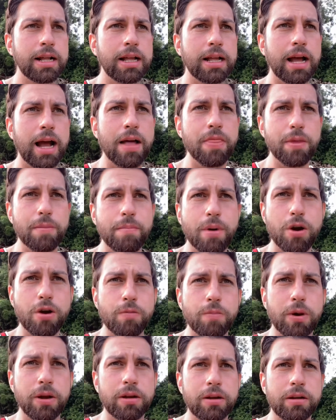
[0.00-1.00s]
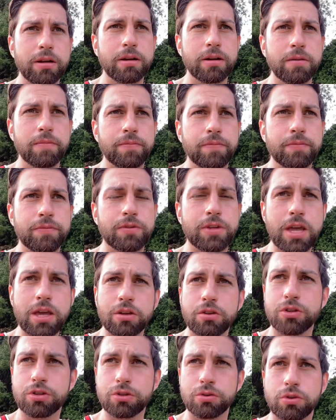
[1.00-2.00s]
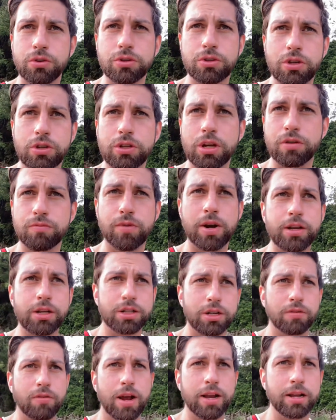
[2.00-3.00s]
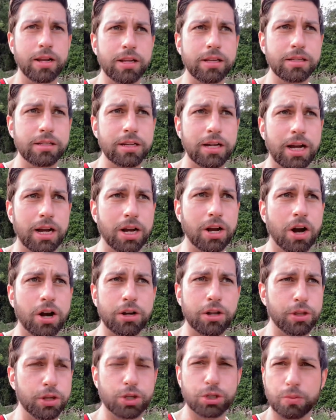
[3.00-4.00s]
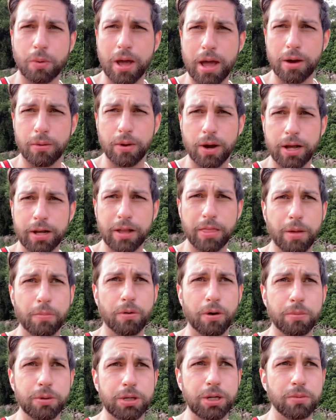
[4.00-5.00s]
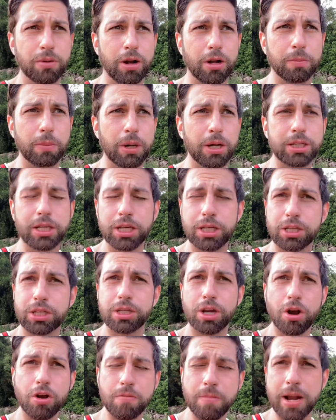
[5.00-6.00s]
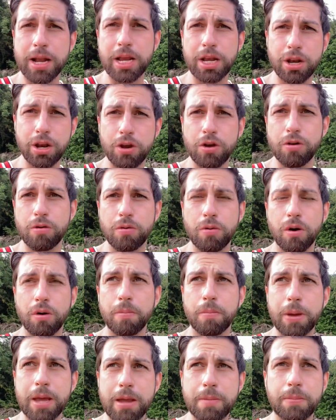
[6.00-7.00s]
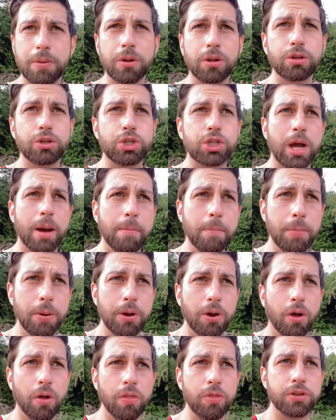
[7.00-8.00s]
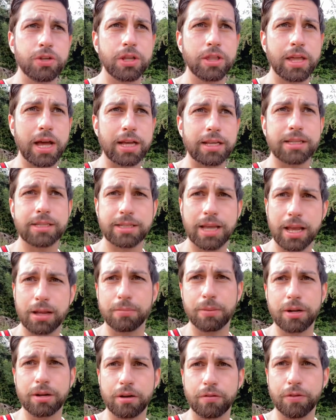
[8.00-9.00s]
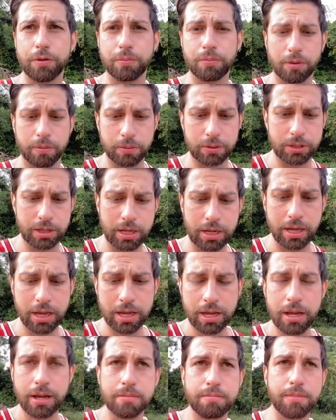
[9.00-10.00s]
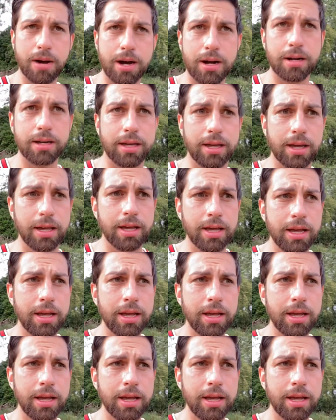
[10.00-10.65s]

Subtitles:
at the moment, deal sources and rent-to-renters are kind of the swear word in the property world, because there's so many new people jumping onto that segment of the property market,